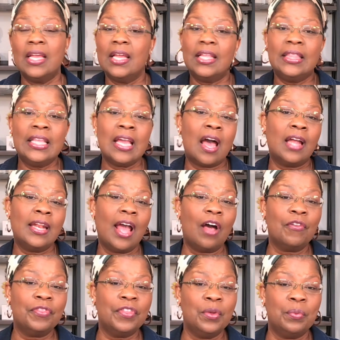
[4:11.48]
The
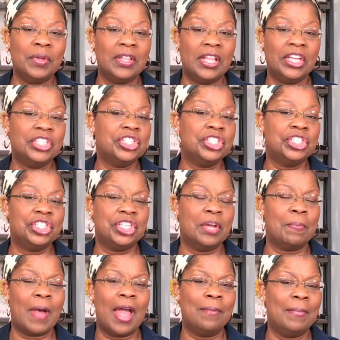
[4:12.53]
unhealthy relationship
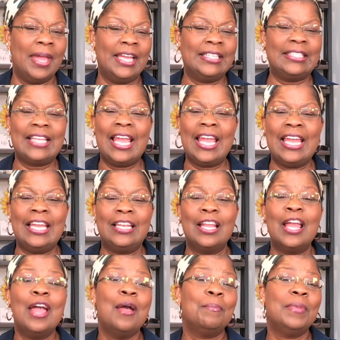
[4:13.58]
I maintained
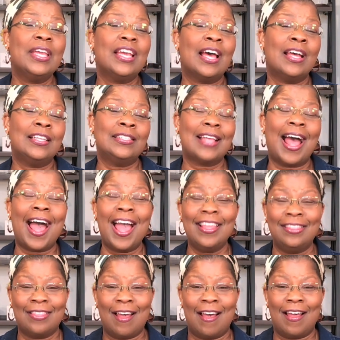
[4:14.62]
because I
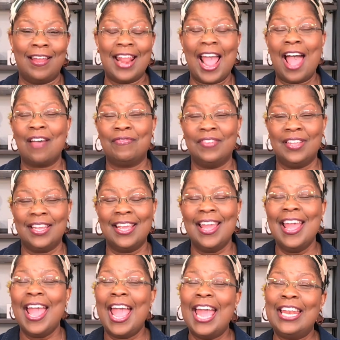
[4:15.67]
thought having
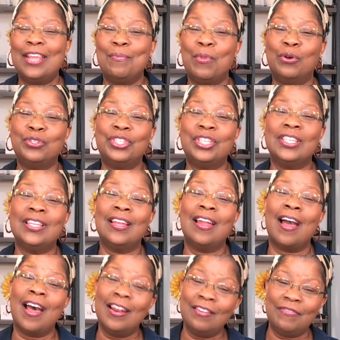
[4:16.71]
an emotionally
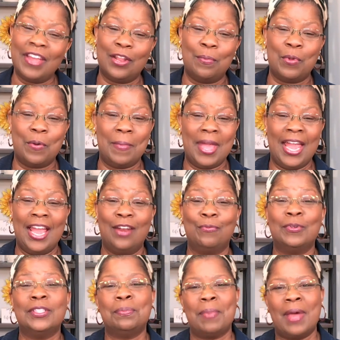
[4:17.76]
unavailable man
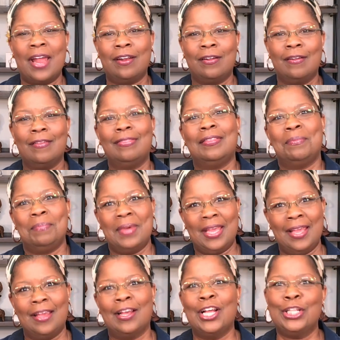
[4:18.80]
was better than
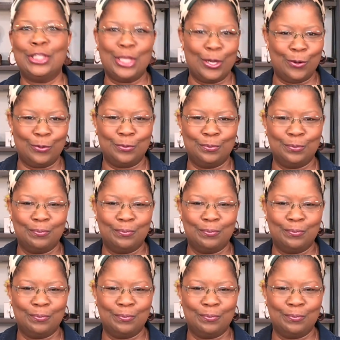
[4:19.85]
being alone.